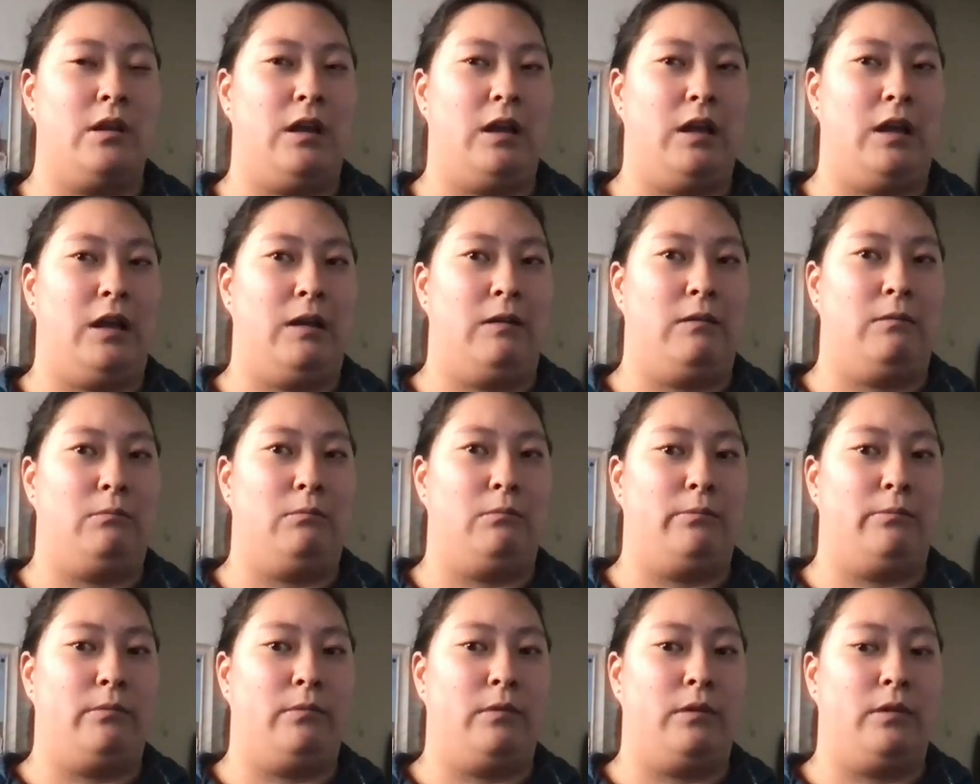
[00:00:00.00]

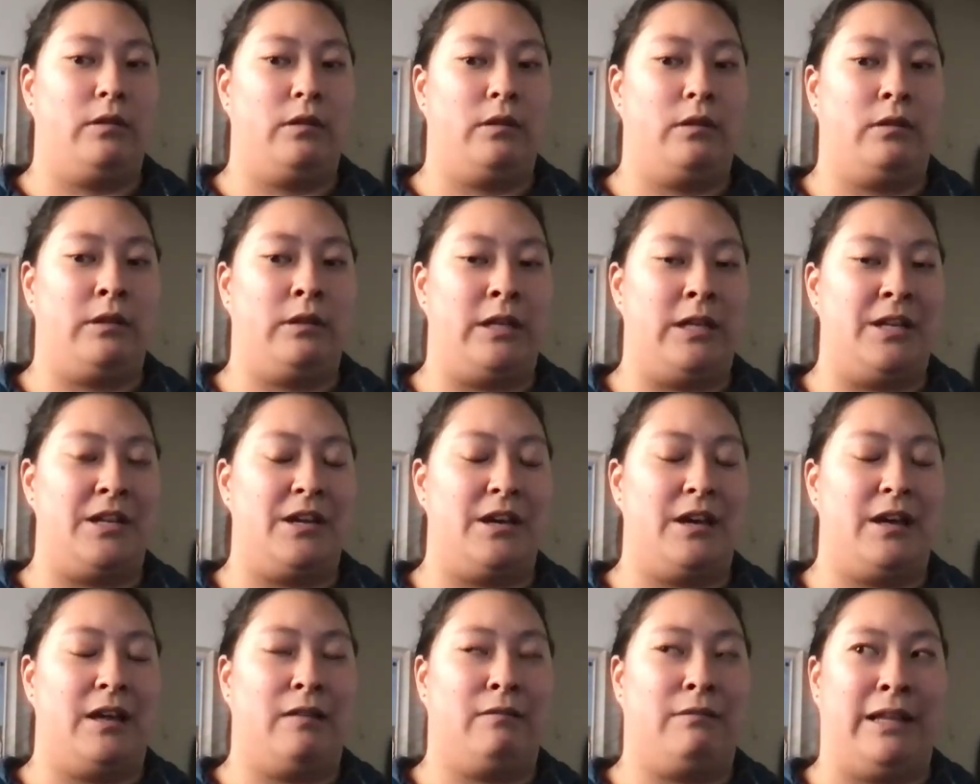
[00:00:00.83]
um, le-
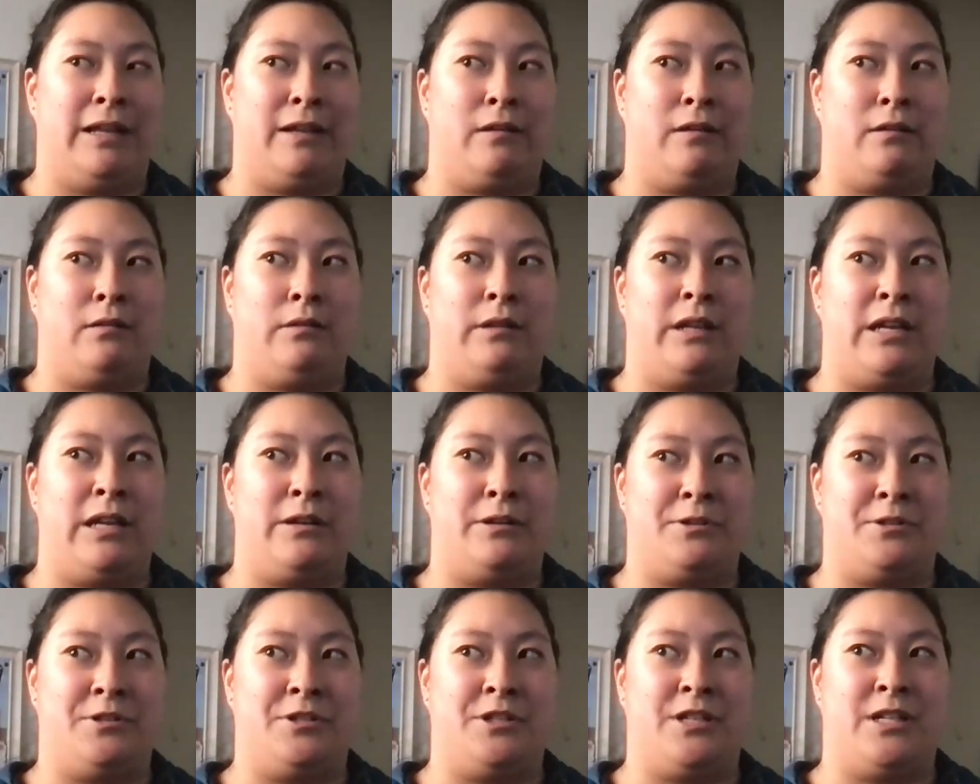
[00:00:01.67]
like, a
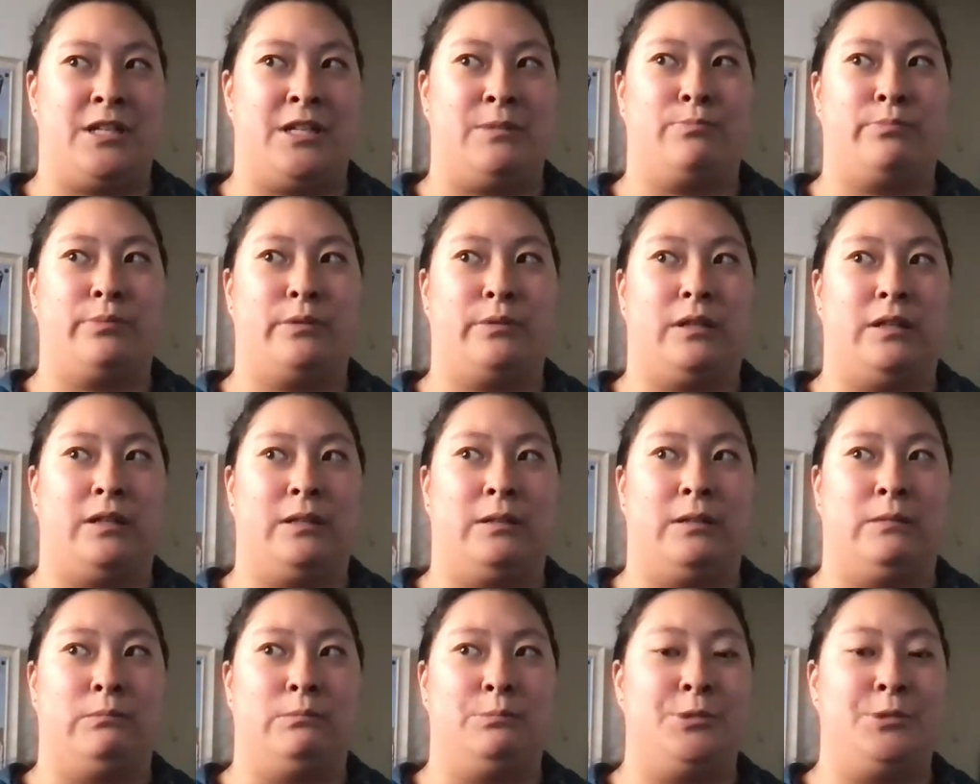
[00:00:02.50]
leadership
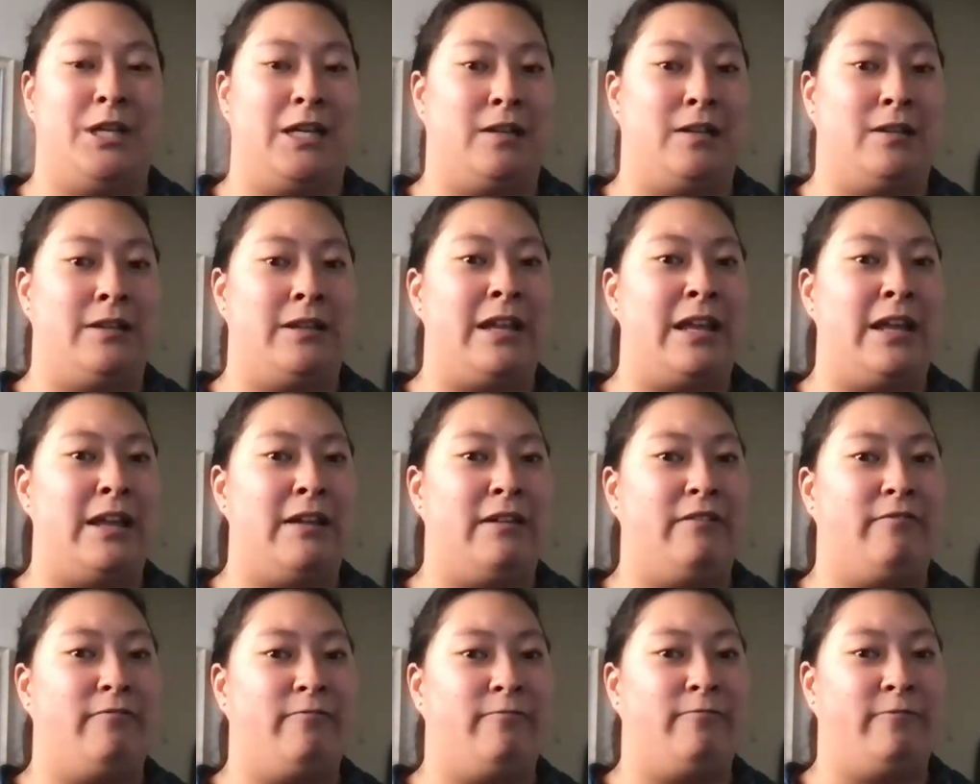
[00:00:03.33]
um
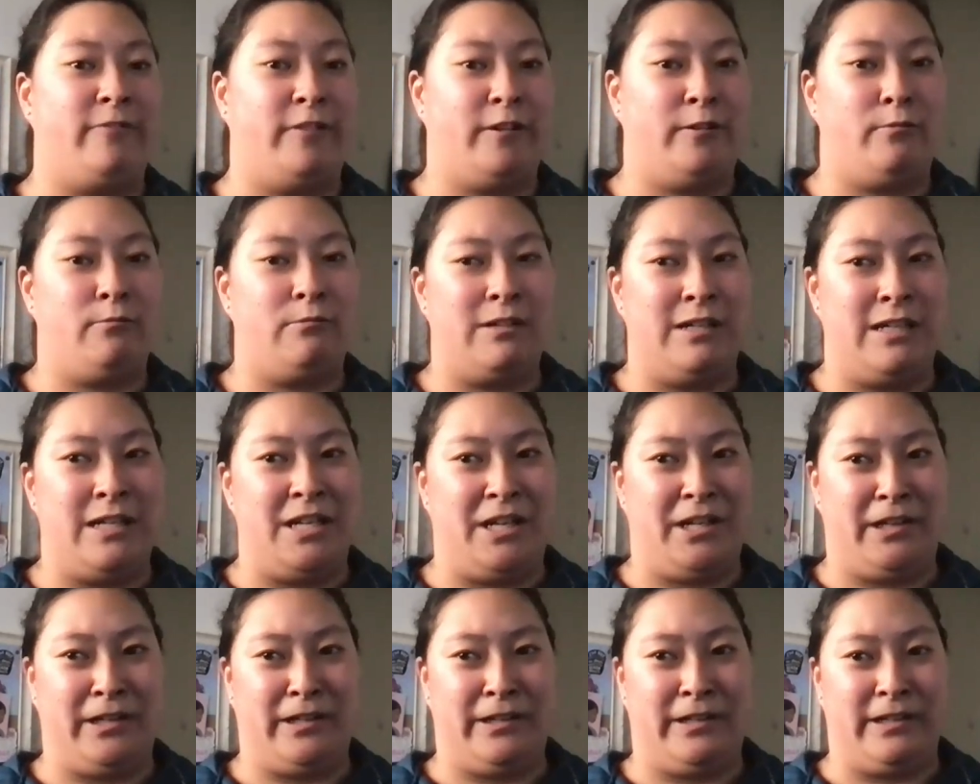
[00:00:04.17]
delegate for one
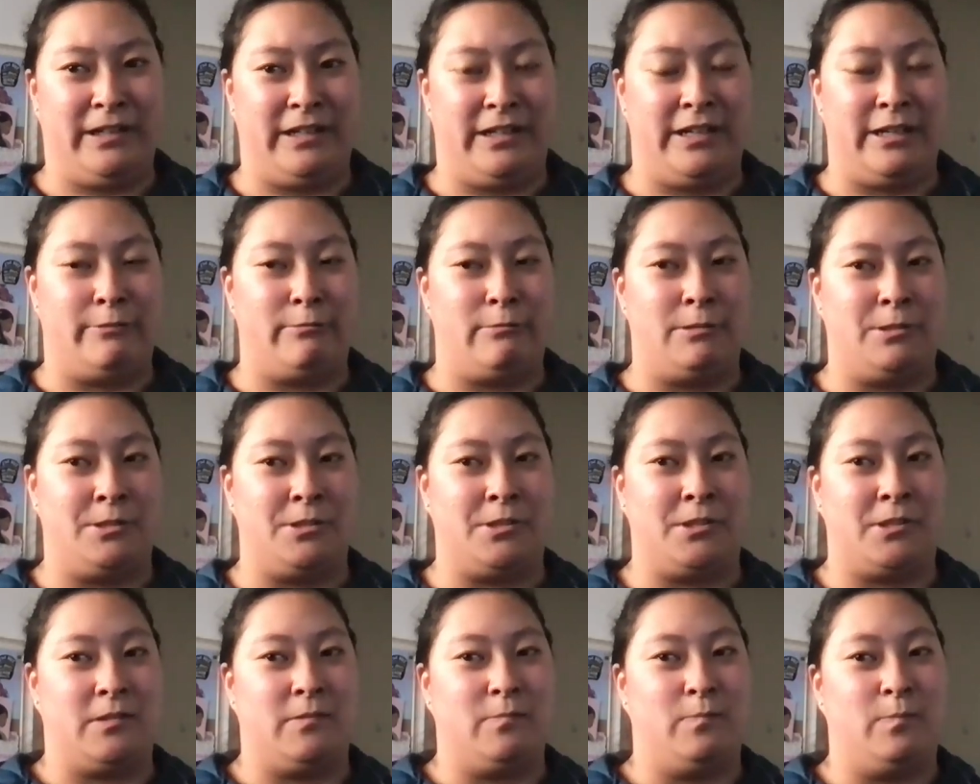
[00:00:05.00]
year, and it
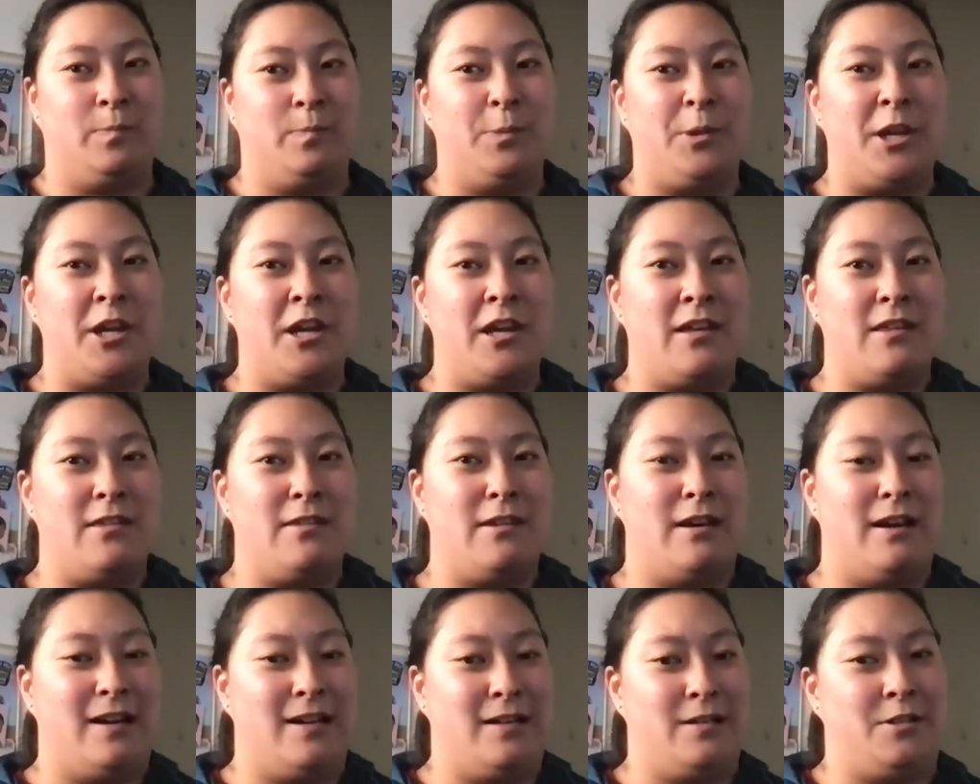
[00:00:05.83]
was um the
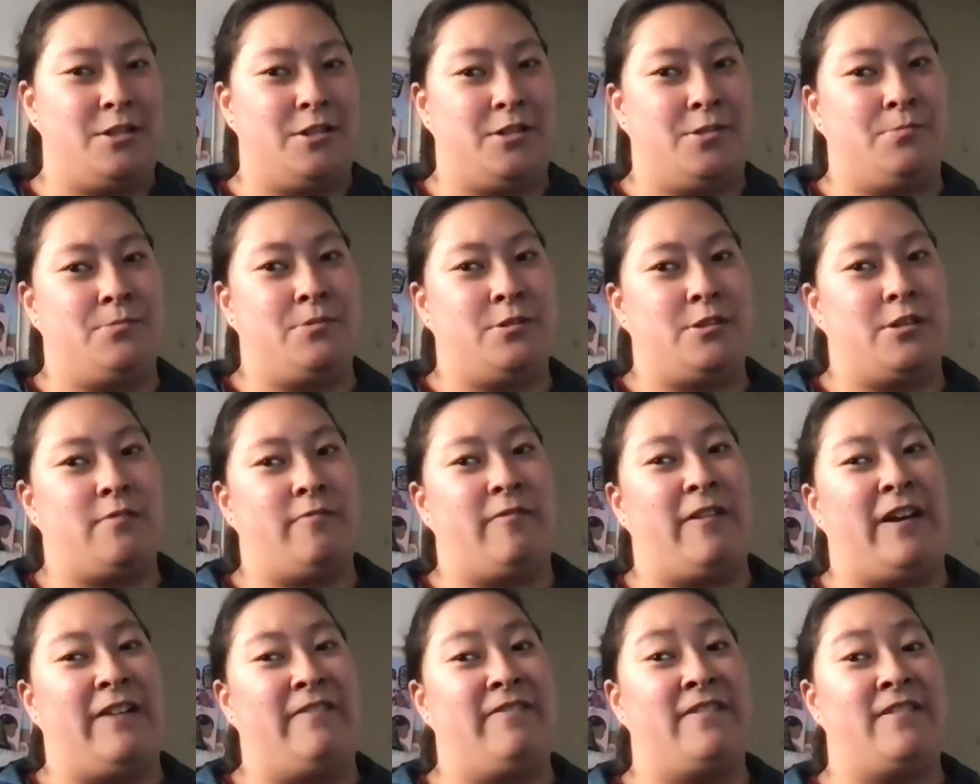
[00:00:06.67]
Autism Self
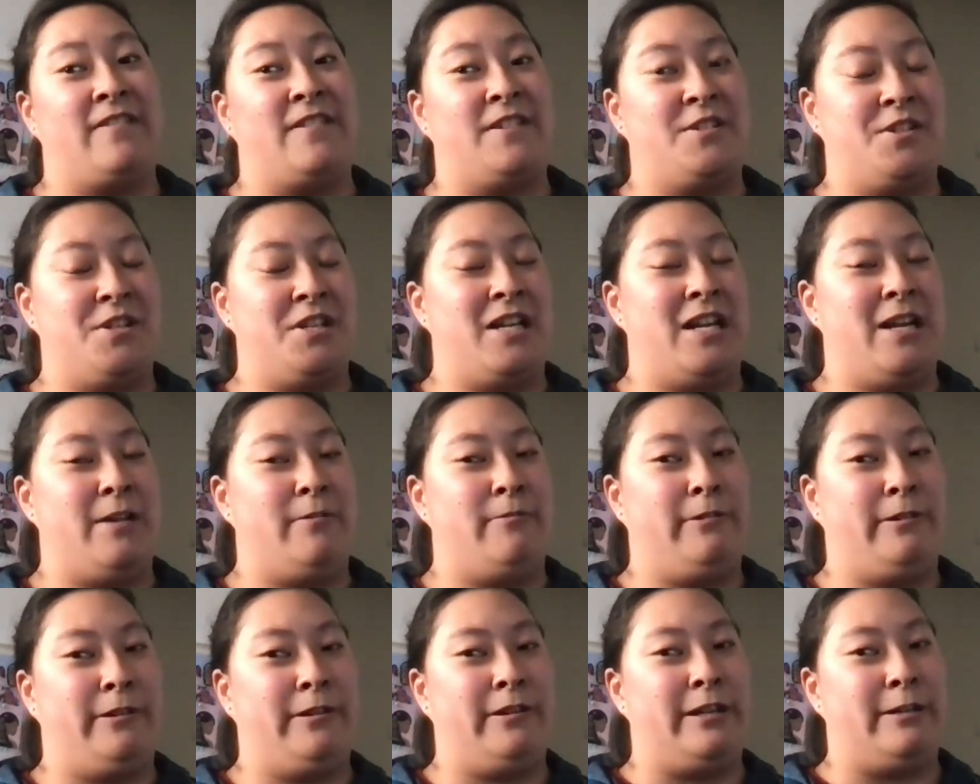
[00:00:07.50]
Advocacy
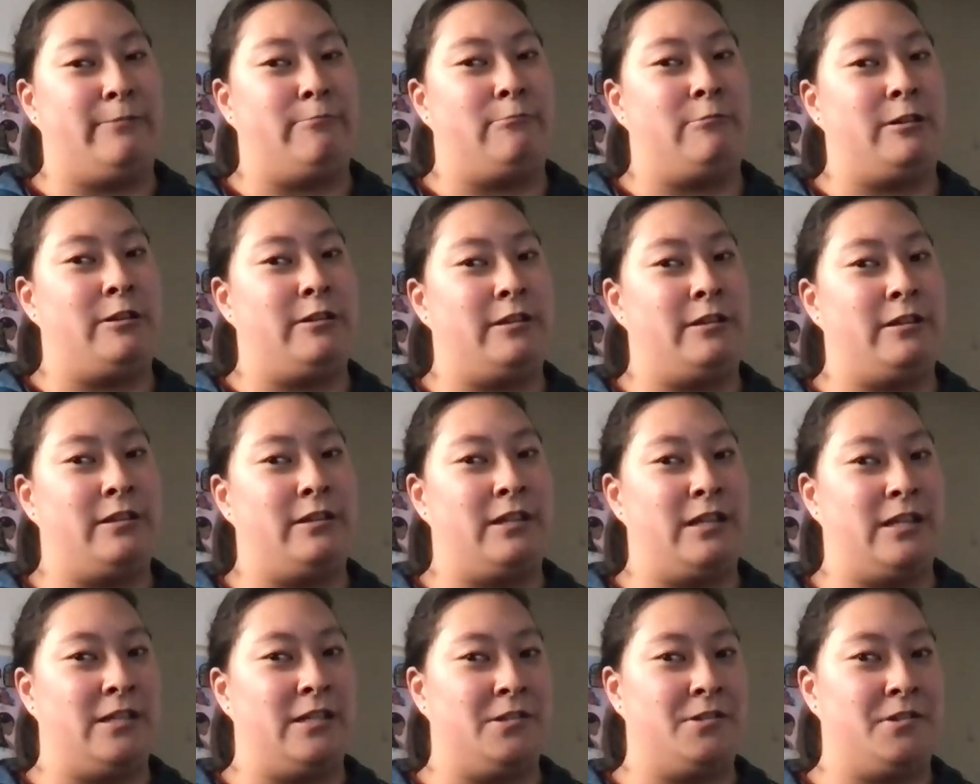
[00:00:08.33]
network, and one of the
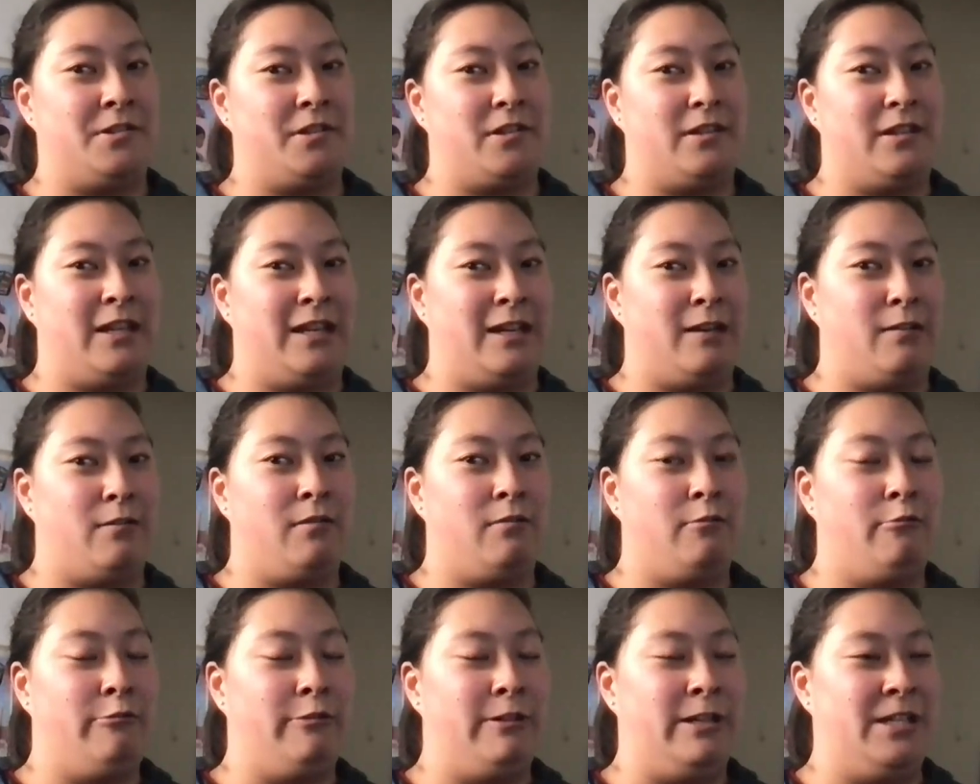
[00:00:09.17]
things that'll
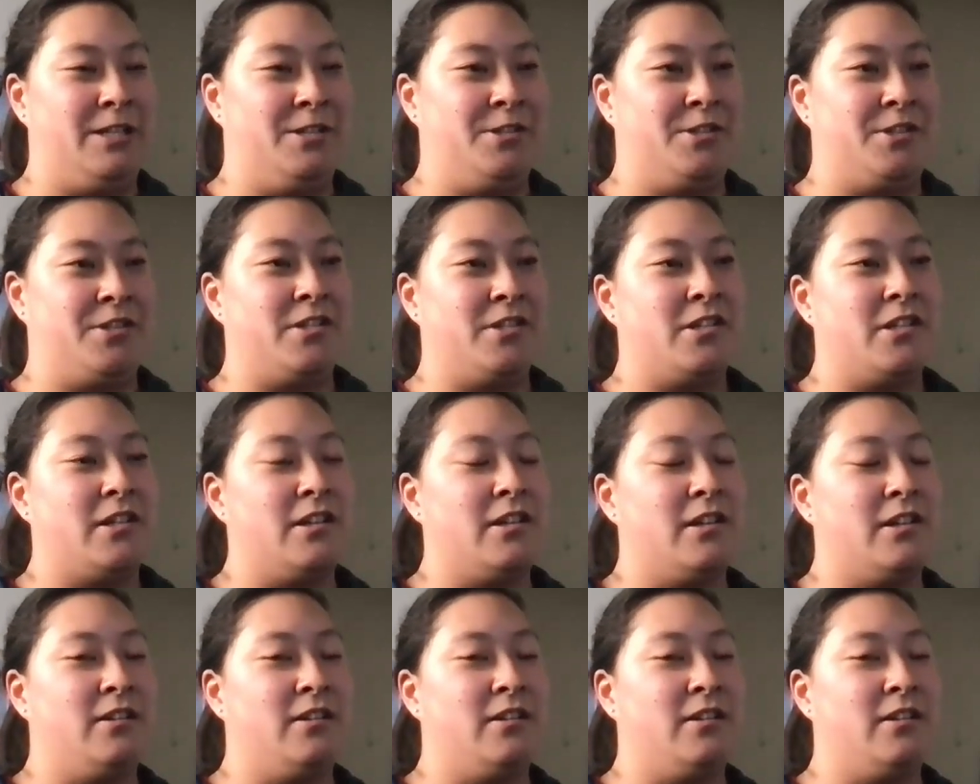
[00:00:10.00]
always,